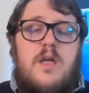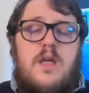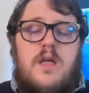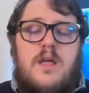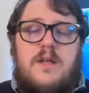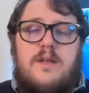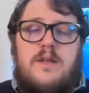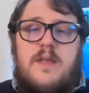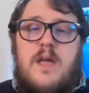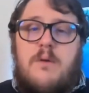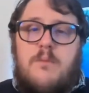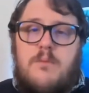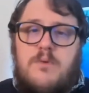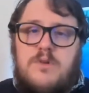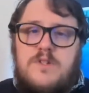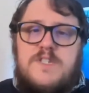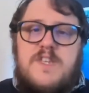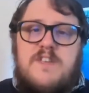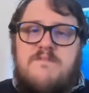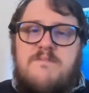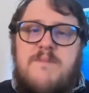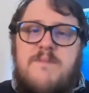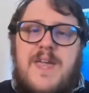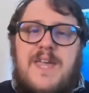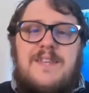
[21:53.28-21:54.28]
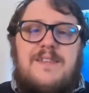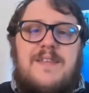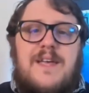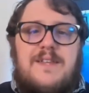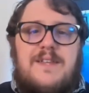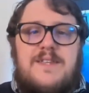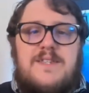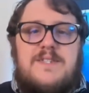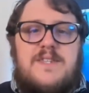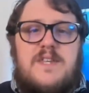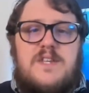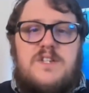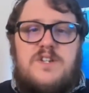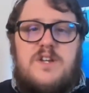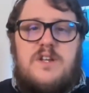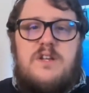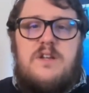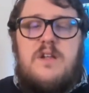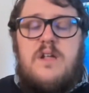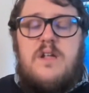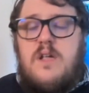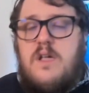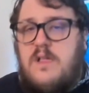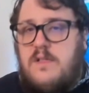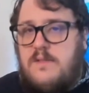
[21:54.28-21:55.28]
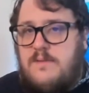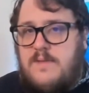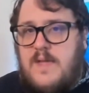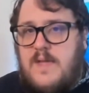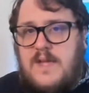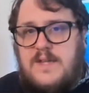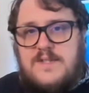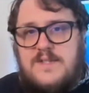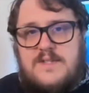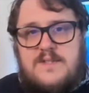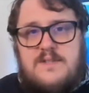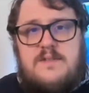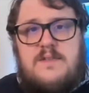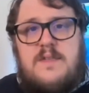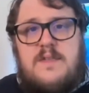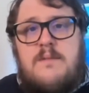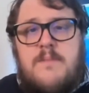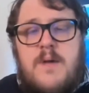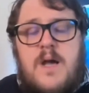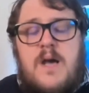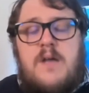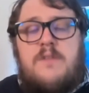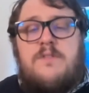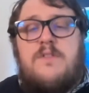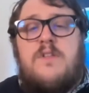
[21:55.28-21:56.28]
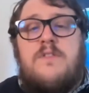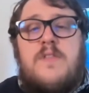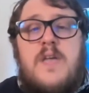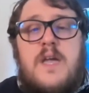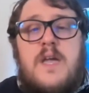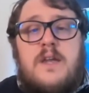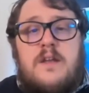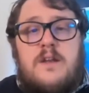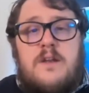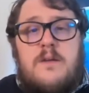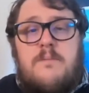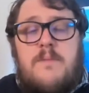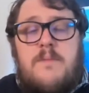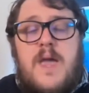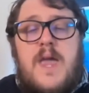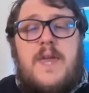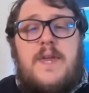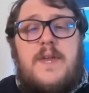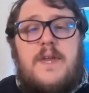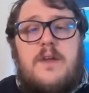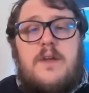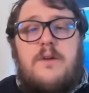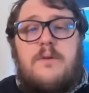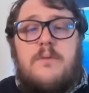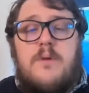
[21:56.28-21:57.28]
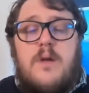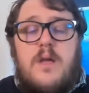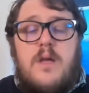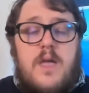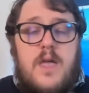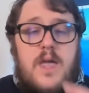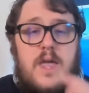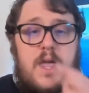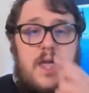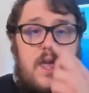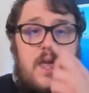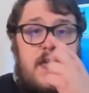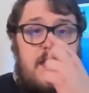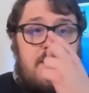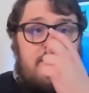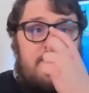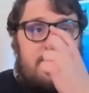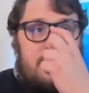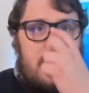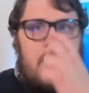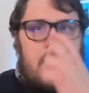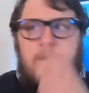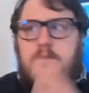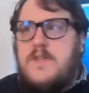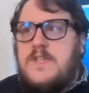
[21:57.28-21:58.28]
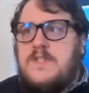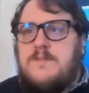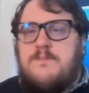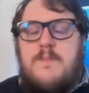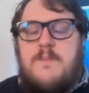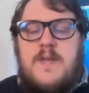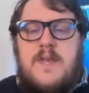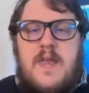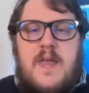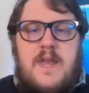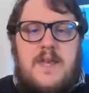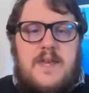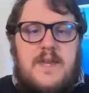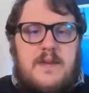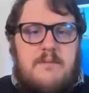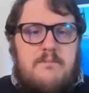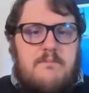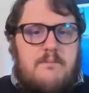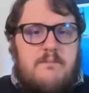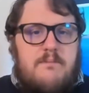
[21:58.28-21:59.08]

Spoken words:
Now, once they've made that decision, that's the amount that they're going to pay you. If though there's been any,